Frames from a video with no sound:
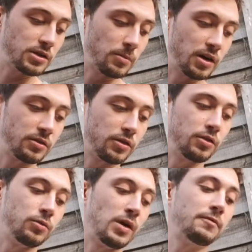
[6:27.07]
I might
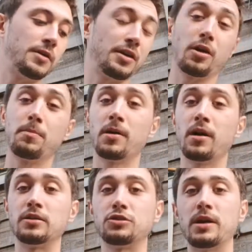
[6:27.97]
do one video
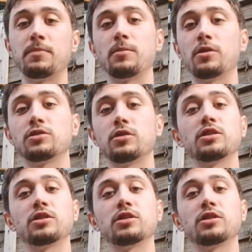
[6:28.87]
per trip, I'm not sure.